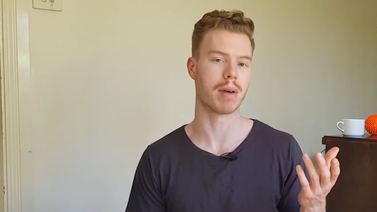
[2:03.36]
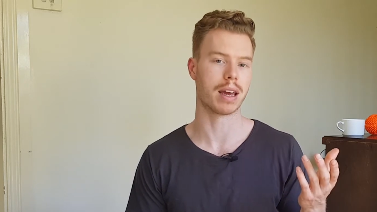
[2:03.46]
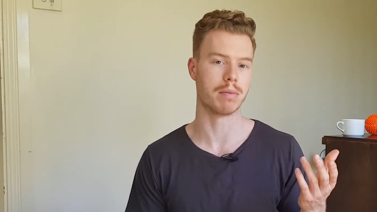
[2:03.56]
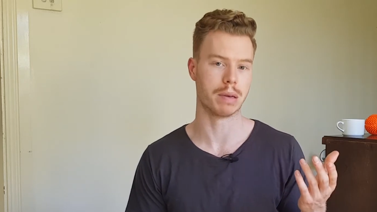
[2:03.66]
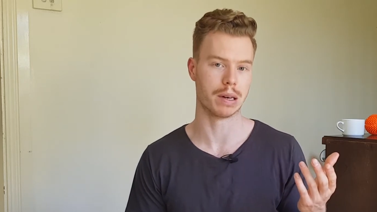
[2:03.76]

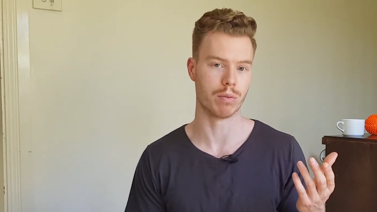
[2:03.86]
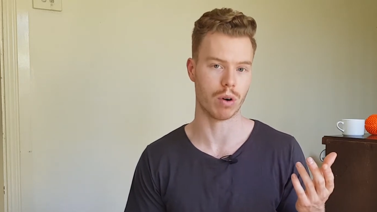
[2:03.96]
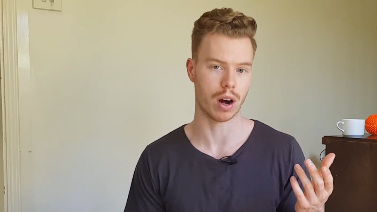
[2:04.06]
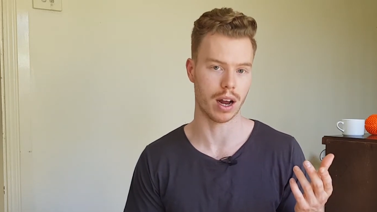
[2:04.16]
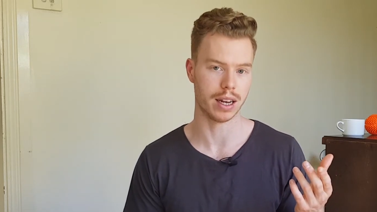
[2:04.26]
may be
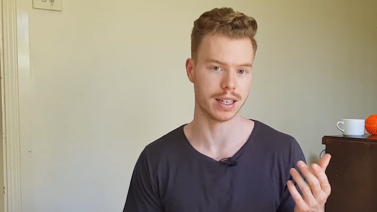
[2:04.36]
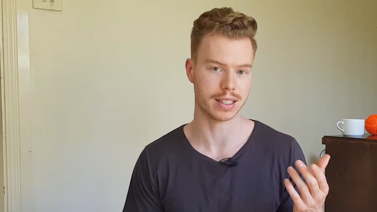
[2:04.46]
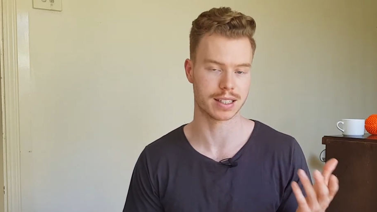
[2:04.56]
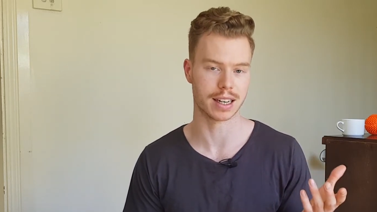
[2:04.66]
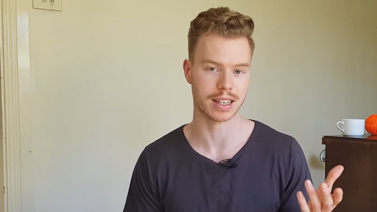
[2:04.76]
why it
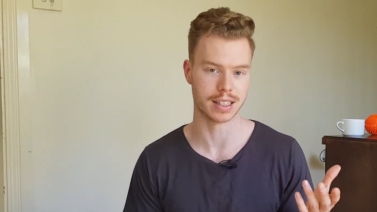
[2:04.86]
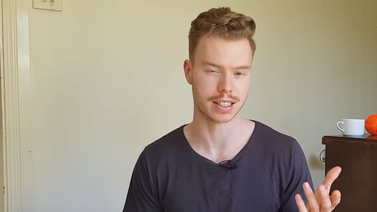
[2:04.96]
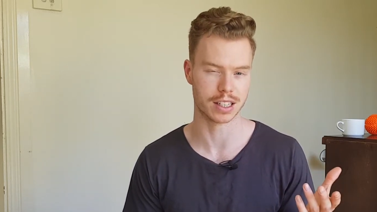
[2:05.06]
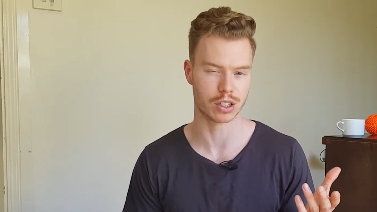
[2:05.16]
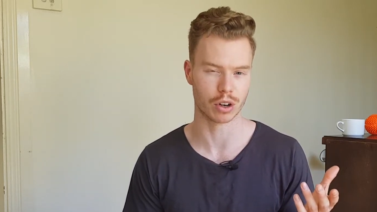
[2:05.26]
is seen
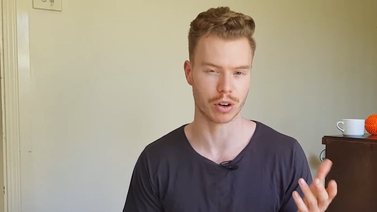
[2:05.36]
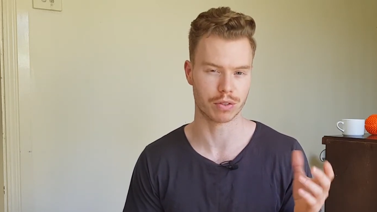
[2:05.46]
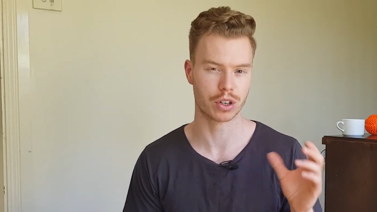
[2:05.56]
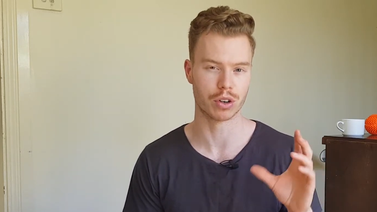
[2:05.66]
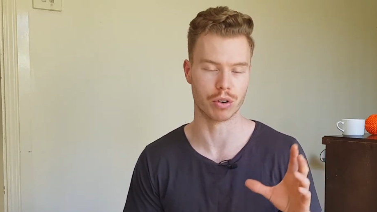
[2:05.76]
as this sort
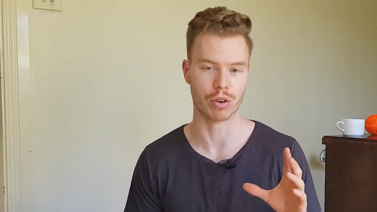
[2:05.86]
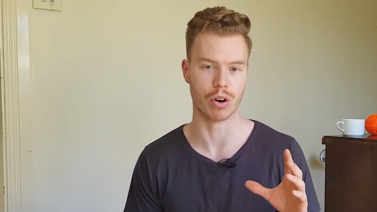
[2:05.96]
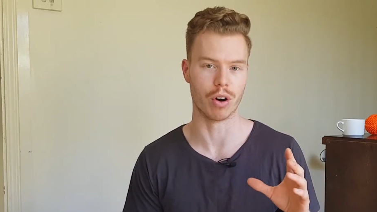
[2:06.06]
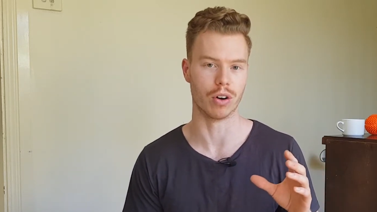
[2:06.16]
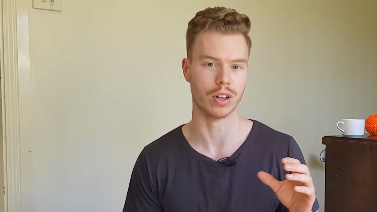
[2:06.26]
of
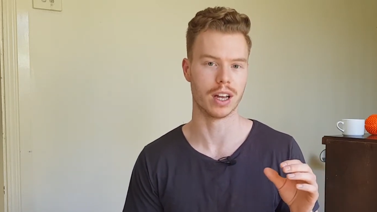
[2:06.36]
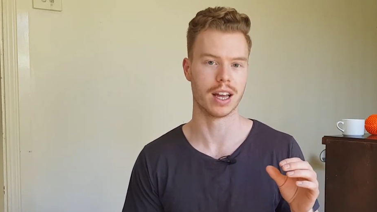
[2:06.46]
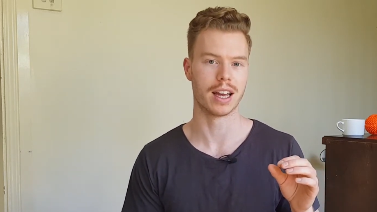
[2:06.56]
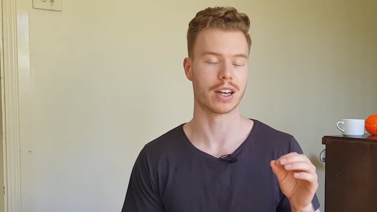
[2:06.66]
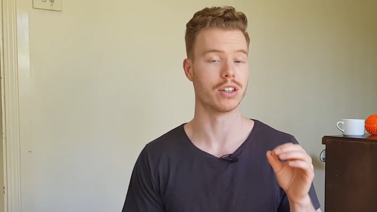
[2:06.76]
cure-all,
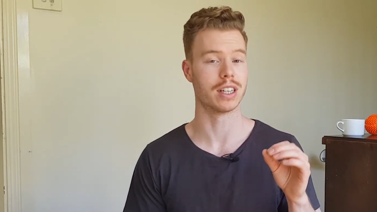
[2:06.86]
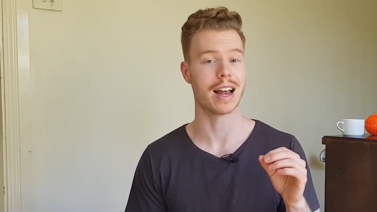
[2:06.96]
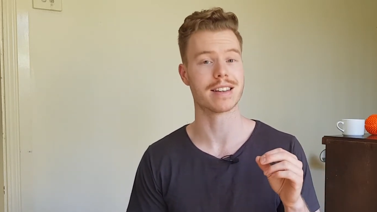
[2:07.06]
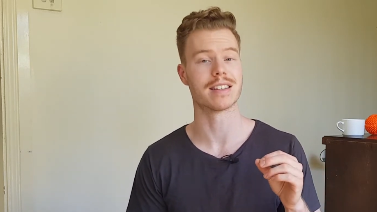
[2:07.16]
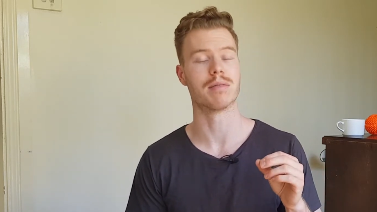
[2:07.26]
because it
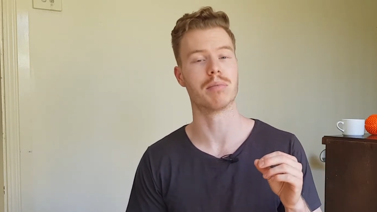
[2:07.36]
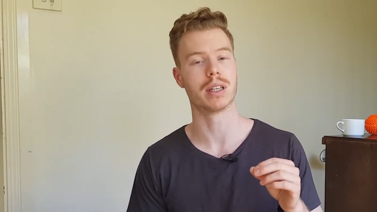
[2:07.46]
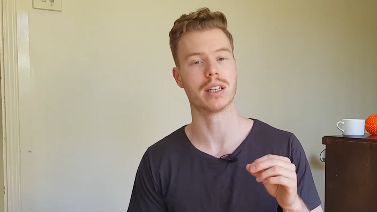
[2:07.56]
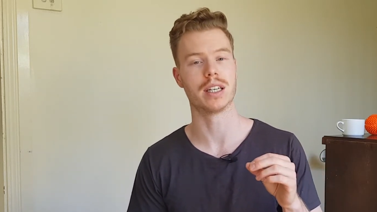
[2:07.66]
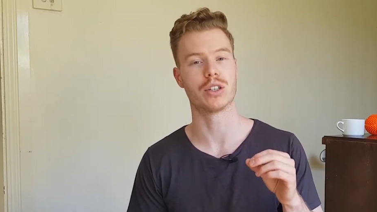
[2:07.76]
has an
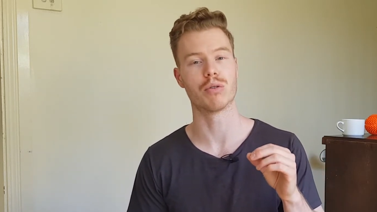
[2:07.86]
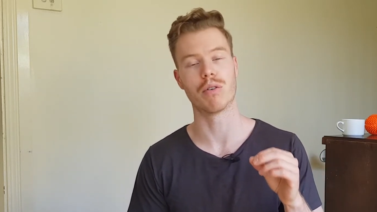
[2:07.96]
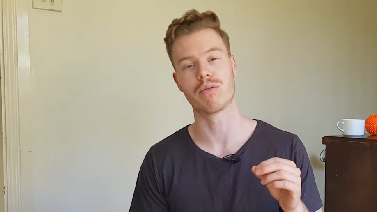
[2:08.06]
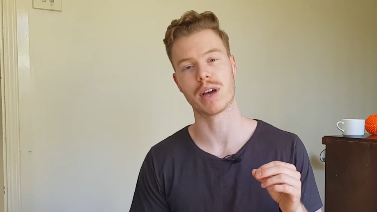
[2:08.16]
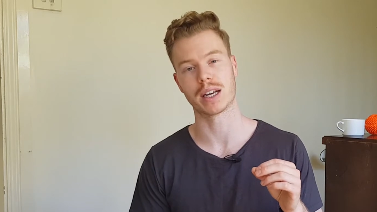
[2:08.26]
ability to
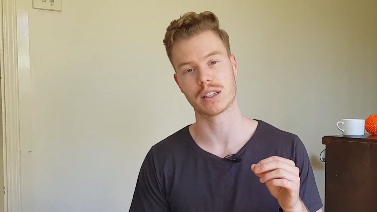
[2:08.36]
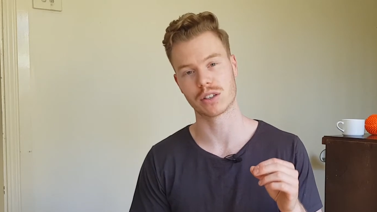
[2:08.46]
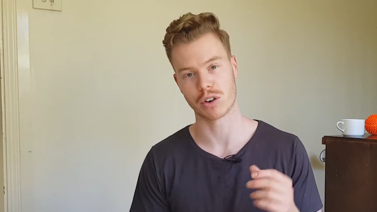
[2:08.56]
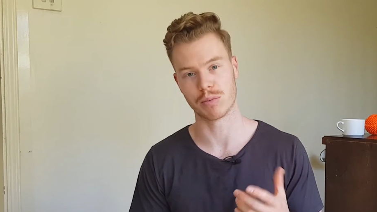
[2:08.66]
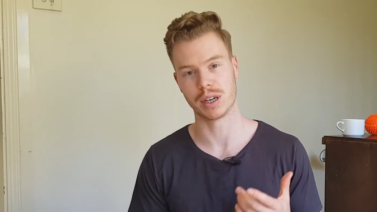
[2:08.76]
affect
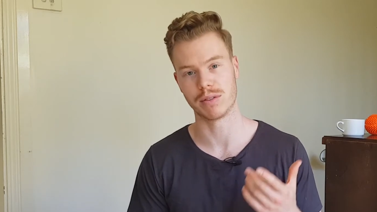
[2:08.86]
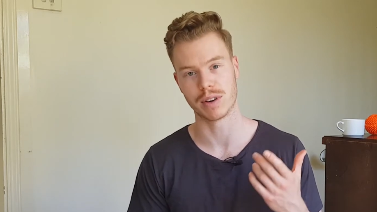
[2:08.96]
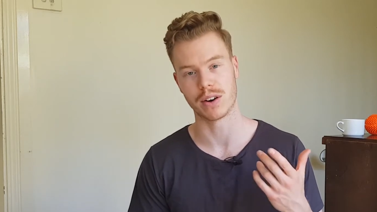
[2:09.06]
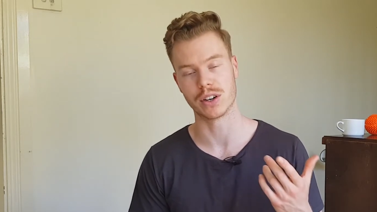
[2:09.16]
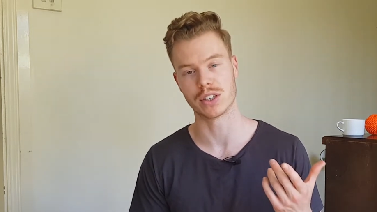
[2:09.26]
so many
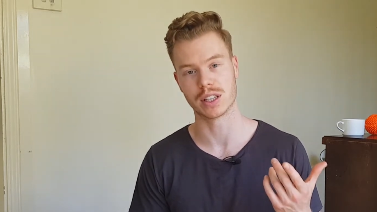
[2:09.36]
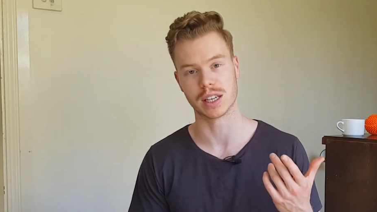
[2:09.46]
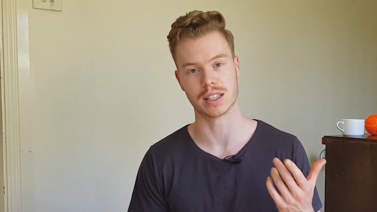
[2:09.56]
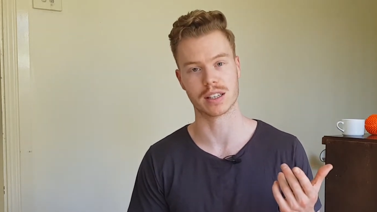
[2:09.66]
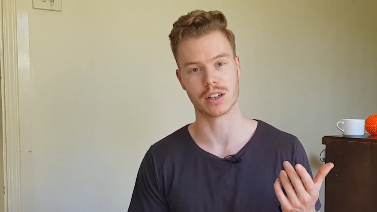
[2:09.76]
various
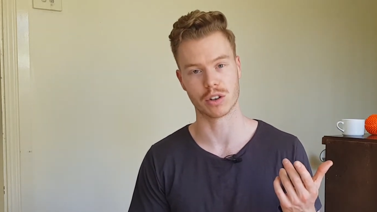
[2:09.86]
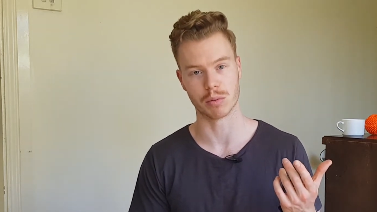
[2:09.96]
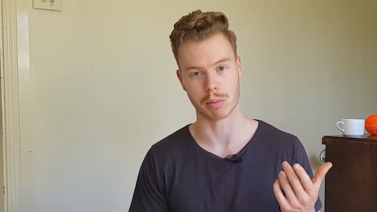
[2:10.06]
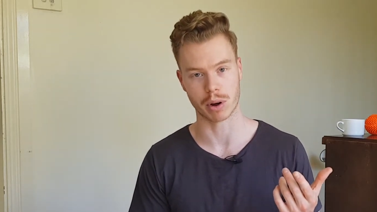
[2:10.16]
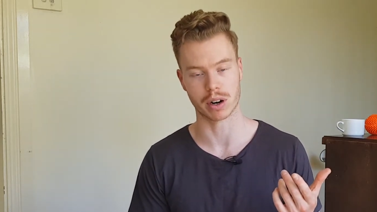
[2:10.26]
things in the
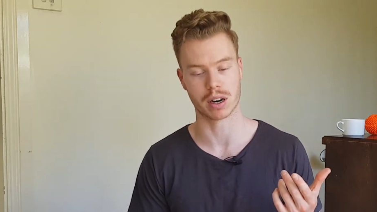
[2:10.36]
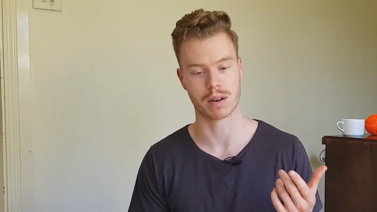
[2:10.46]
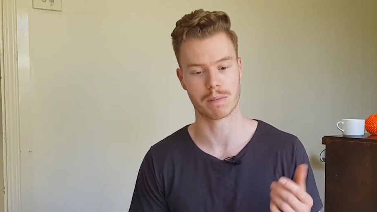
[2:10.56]
human body.